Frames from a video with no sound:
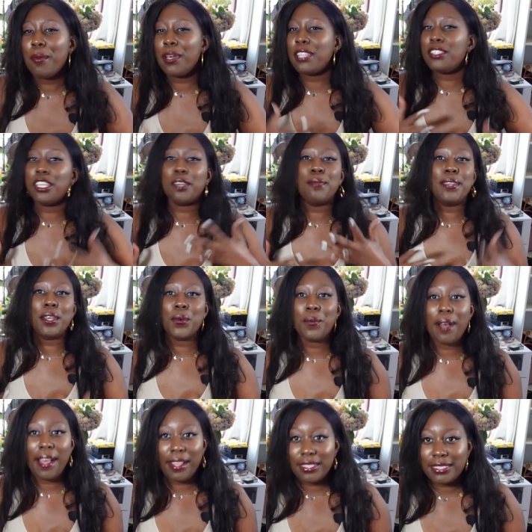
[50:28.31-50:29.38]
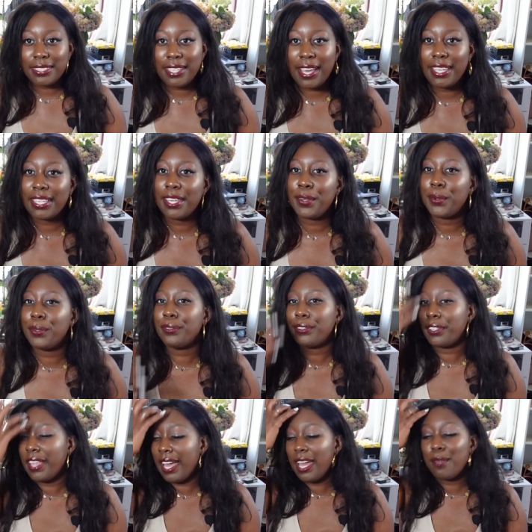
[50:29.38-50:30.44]
It took me a while to kind of get
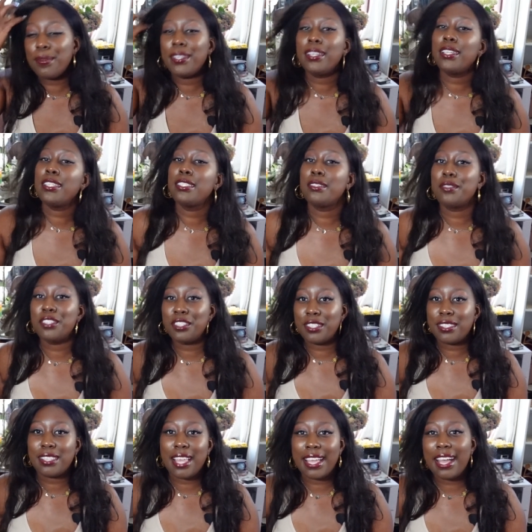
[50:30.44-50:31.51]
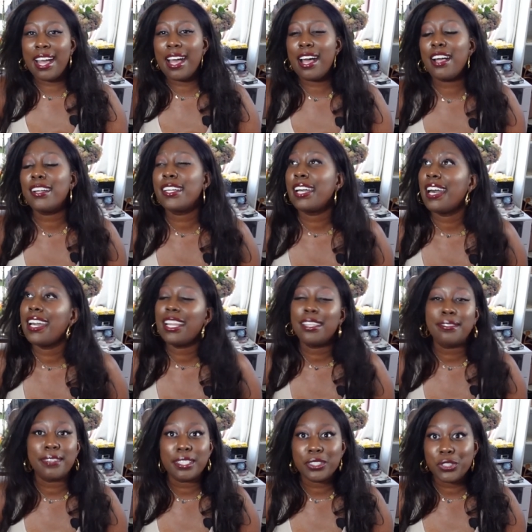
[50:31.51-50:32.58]
over that, because it's just like, oh God,
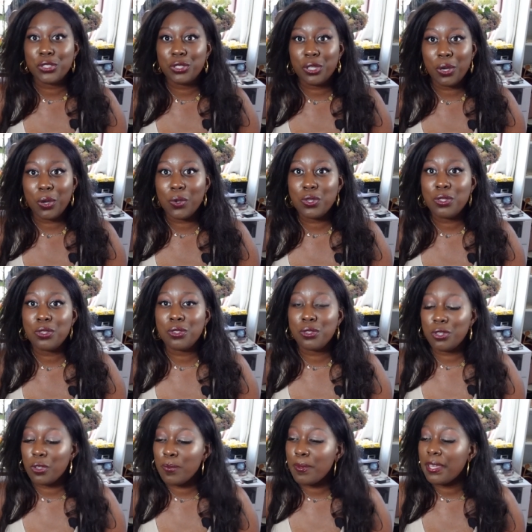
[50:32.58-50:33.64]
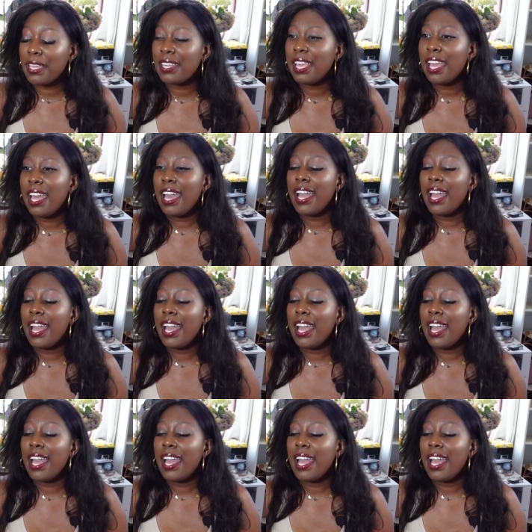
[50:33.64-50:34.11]
I felt so stupid.